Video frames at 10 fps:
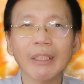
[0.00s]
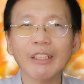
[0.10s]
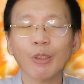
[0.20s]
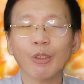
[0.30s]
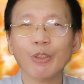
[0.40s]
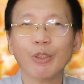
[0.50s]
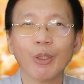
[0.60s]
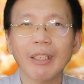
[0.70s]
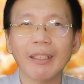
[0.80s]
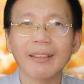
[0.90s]
in your
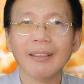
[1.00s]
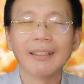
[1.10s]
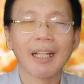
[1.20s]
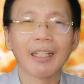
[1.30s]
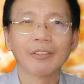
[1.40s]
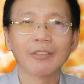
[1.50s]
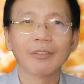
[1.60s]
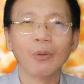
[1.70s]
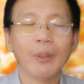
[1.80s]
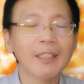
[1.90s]
journey in life
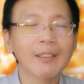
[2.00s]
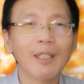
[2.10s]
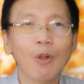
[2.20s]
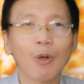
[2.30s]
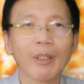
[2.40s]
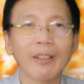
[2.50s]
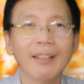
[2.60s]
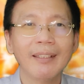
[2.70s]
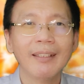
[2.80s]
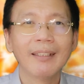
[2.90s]
with the Lord,
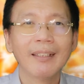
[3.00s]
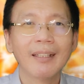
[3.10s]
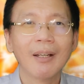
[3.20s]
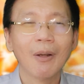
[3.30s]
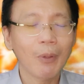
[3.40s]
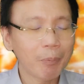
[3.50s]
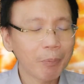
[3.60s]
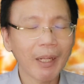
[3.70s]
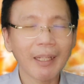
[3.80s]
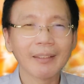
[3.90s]
we
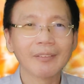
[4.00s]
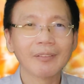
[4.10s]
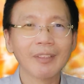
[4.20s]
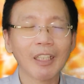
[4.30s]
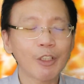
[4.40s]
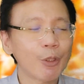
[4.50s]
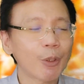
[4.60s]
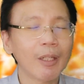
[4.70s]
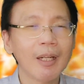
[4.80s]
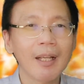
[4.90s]
pray that
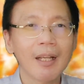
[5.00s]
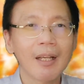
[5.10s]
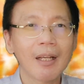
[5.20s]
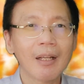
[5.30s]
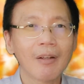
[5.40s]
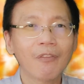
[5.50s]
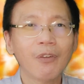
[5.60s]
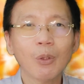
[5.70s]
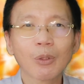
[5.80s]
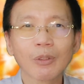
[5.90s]
your
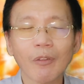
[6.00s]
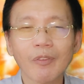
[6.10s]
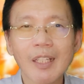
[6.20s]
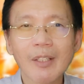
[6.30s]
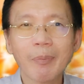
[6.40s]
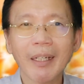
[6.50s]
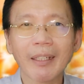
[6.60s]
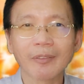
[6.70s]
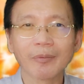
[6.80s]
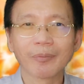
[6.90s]
fruit of the
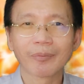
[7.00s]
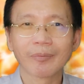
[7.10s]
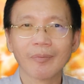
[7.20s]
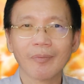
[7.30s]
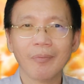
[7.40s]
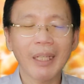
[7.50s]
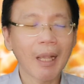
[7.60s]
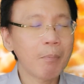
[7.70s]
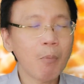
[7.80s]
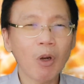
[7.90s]
Spirit
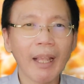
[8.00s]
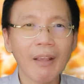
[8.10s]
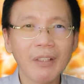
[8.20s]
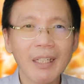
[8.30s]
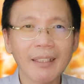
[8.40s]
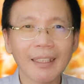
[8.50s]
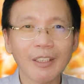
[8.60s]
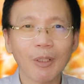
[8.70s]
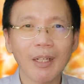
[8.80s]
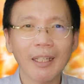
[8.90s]
become more evident
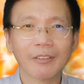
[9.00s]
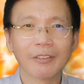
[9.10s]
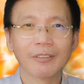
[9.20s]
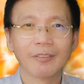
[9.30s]
in your life.